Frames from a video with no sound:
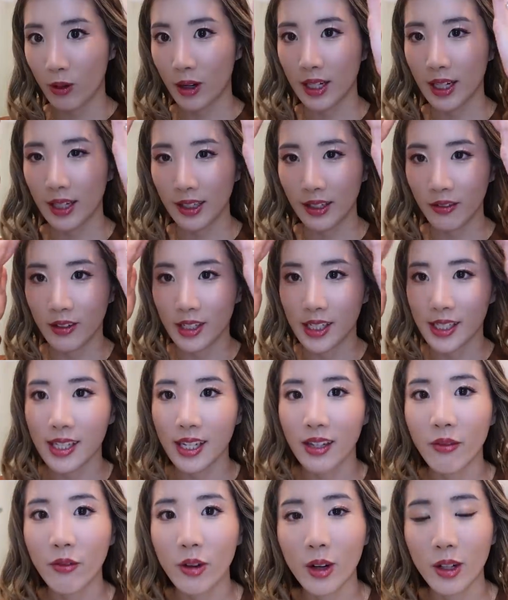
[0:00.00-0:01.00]
We're gonna leave this
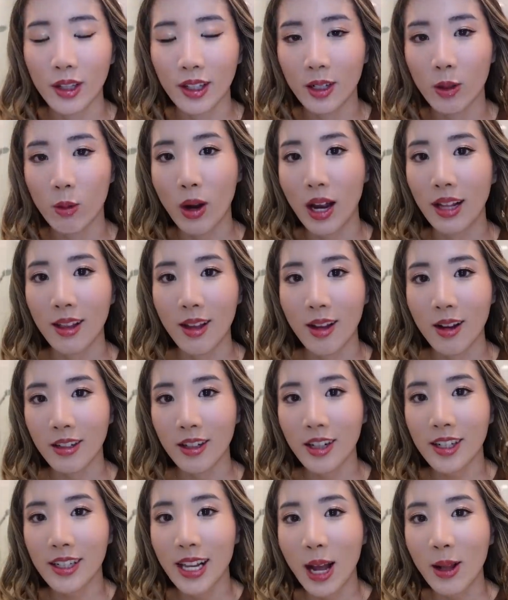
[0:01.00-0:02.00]
in for a little while
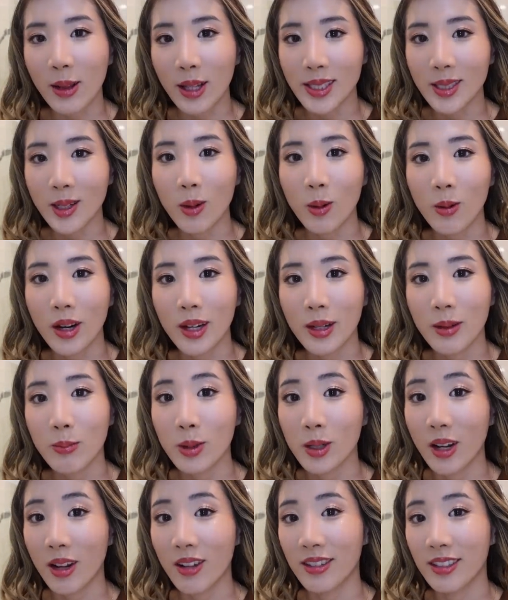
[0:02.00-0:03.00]
longer. Now let's go on
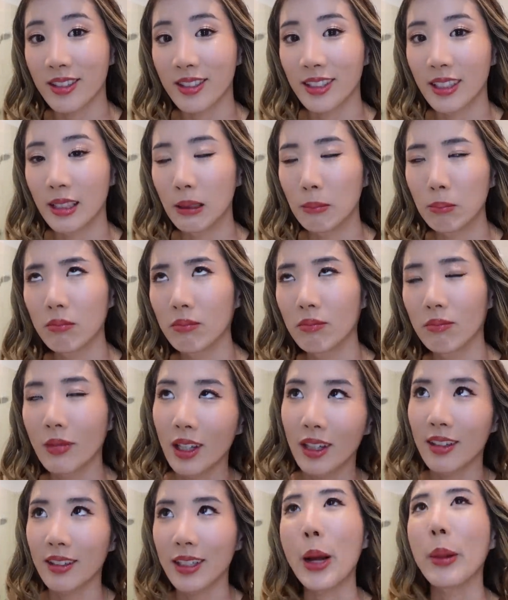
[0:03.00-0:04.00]
put on.
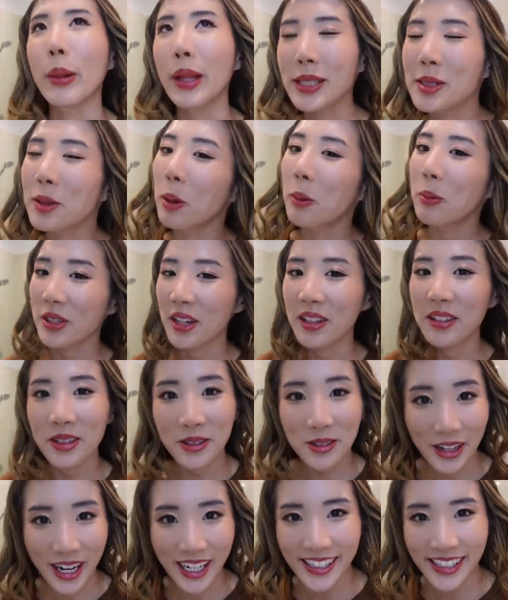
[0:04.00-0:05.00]
Now let's go put on the
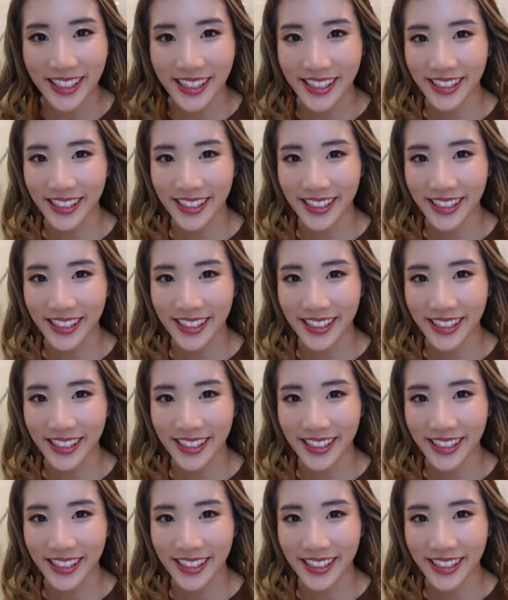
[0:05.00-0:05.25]
dress.